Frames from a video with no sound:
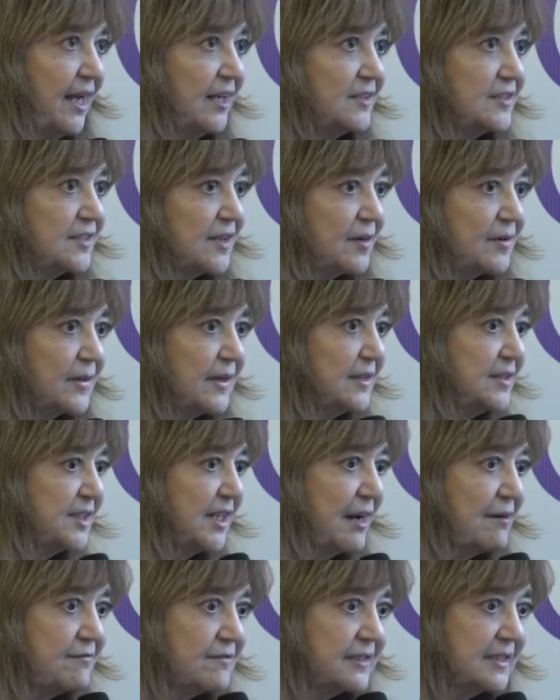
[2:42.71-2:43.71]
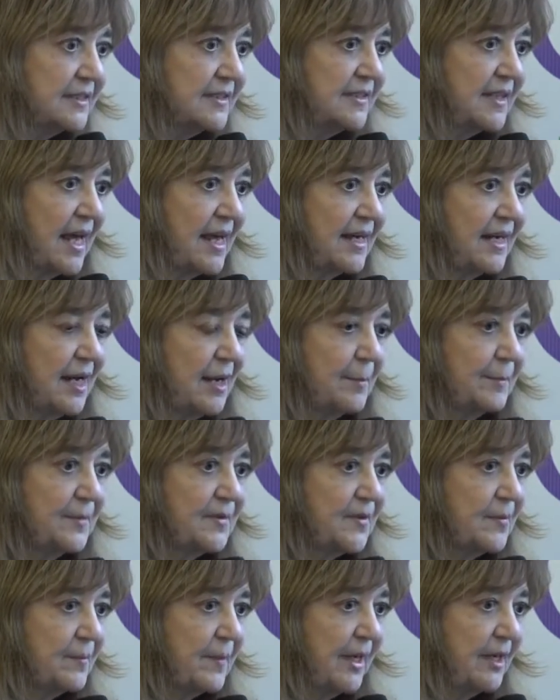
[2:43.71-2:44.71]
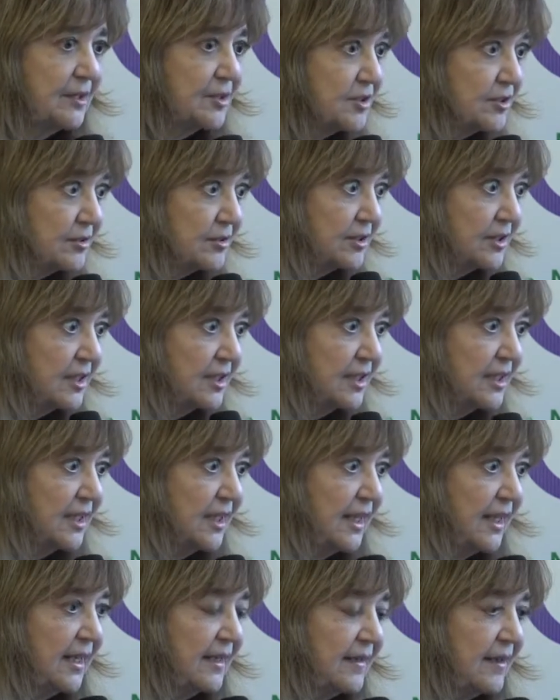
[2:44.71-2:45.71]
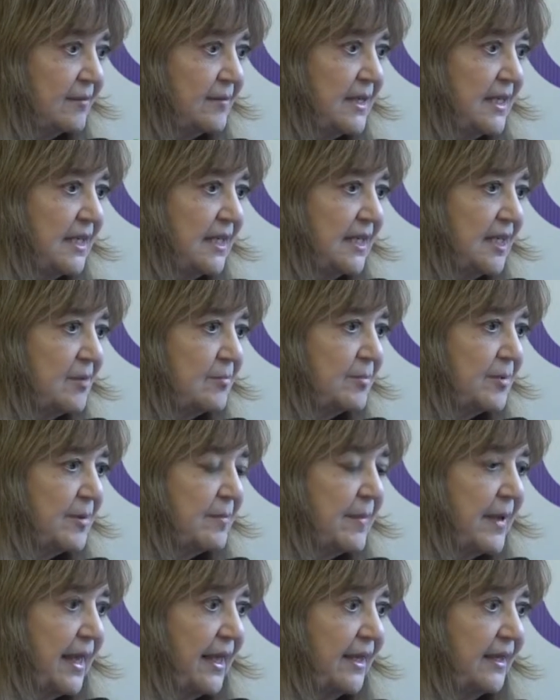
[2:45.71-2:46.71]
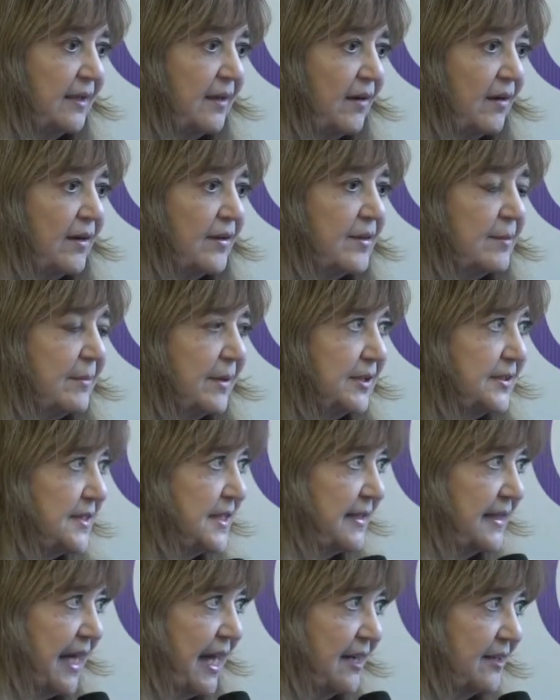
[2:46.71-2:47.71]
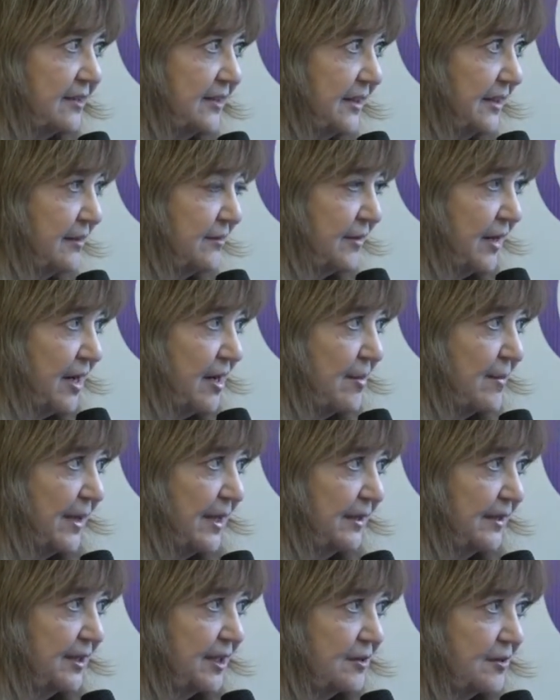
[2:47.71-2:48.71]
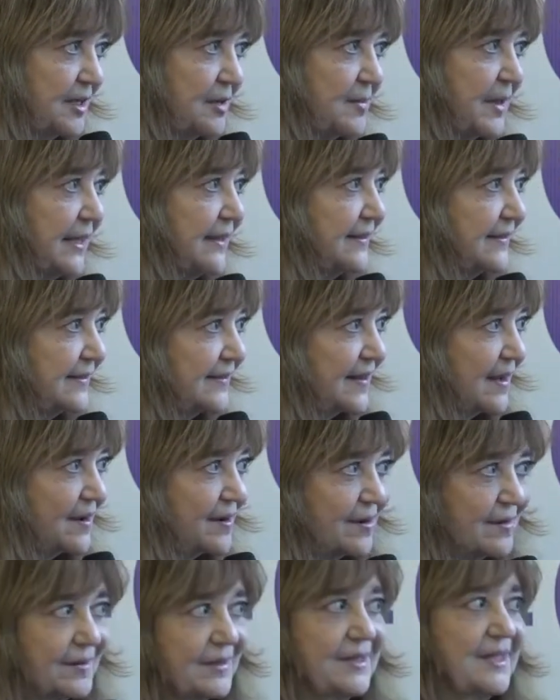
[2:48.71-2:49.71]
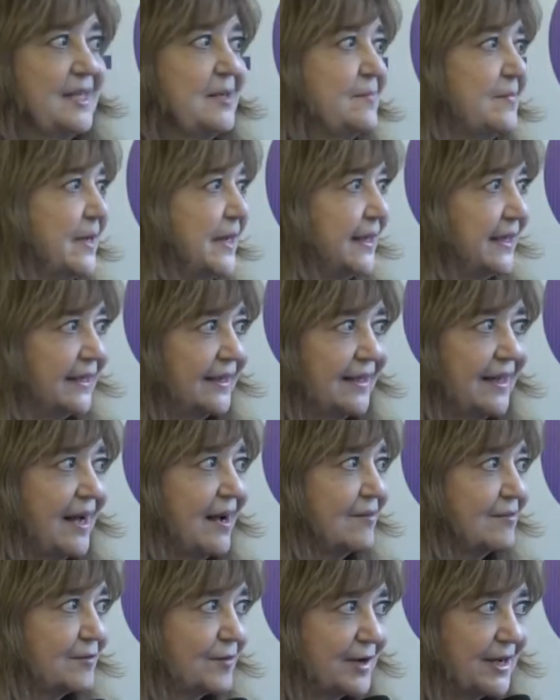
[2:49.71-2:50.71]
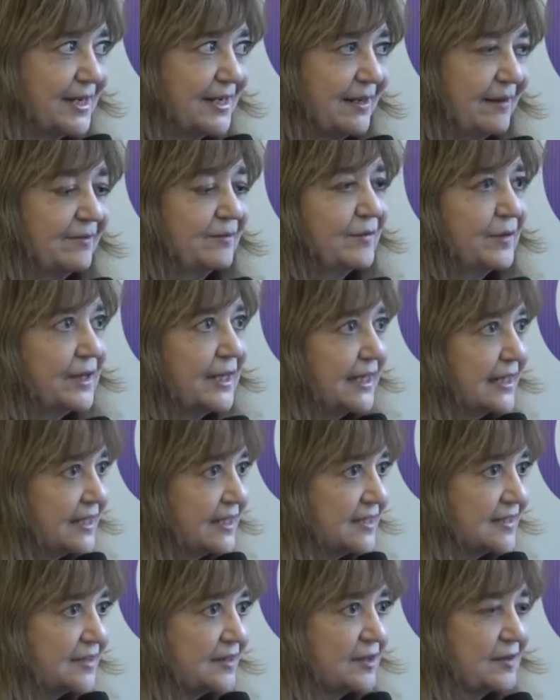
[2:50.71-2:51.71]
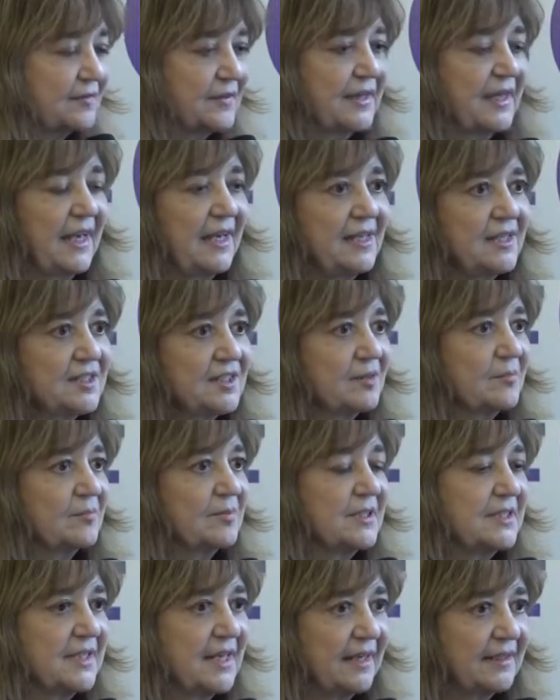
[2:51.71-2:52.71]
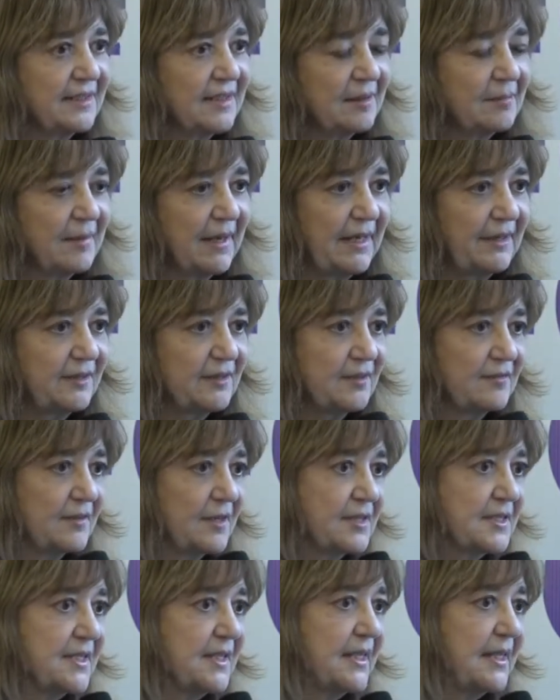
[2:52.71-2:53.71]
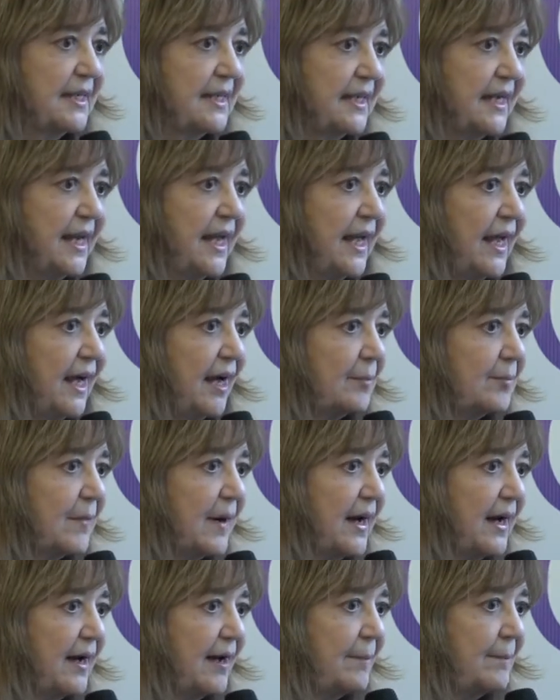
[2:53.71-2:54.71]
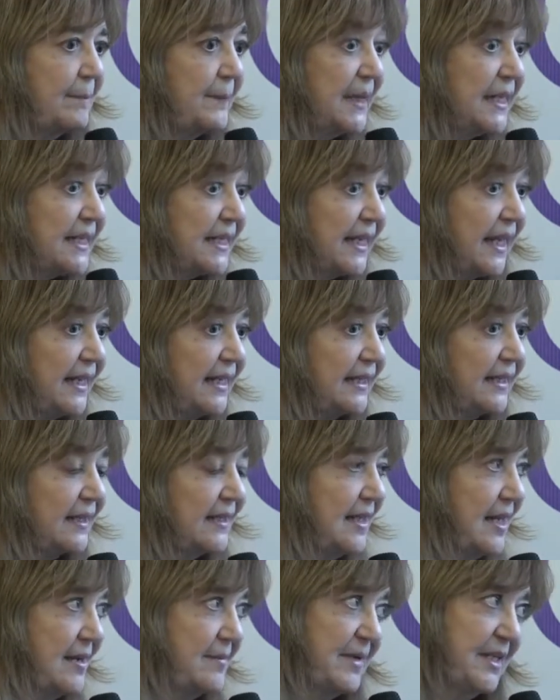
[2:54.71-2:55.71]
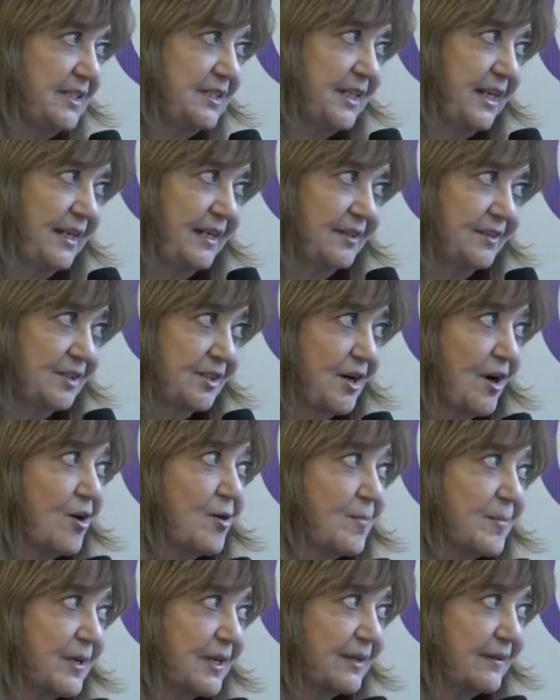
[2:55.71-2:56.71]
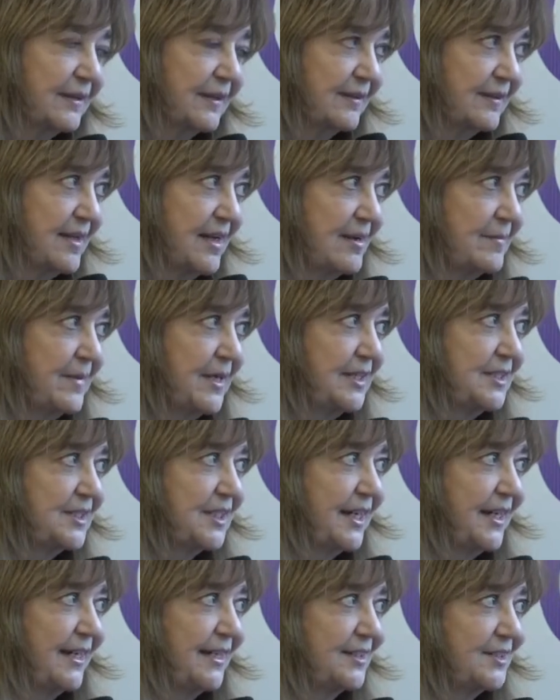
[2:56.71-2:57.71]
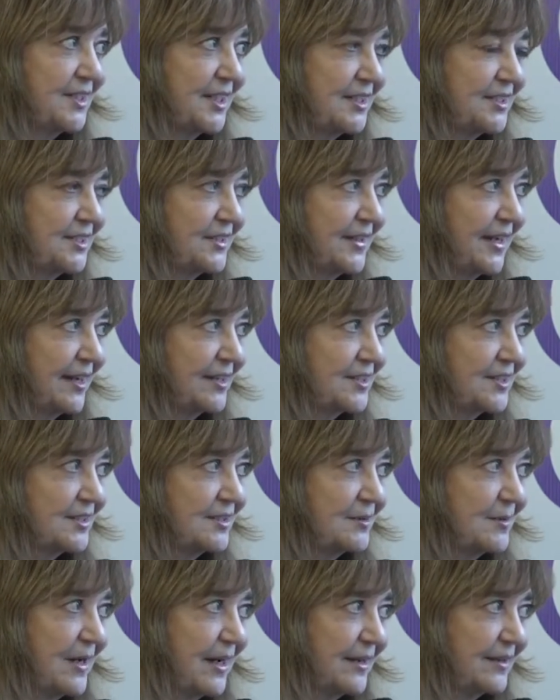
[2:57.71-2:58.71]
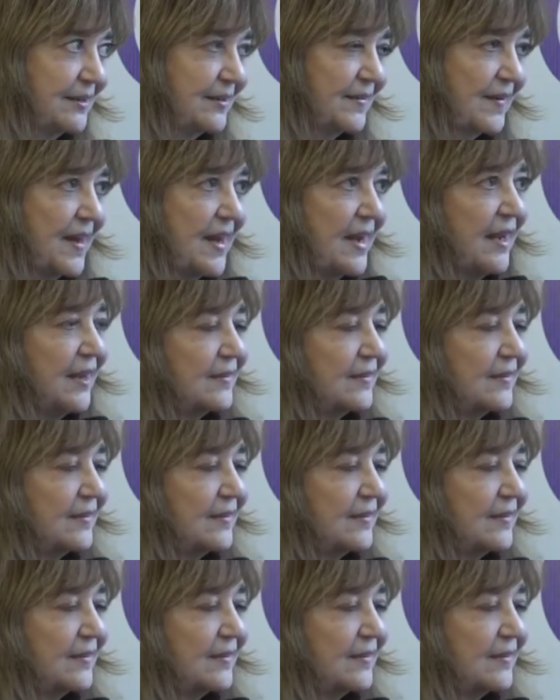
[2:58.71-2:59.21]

So the Jeff was set up to make sure that we can implement all the multilateral environmental agreements. So keeping, avoid, avoiding desertification, protecting biodiversity, um, mitigating climate change, coping with climate change, international waters.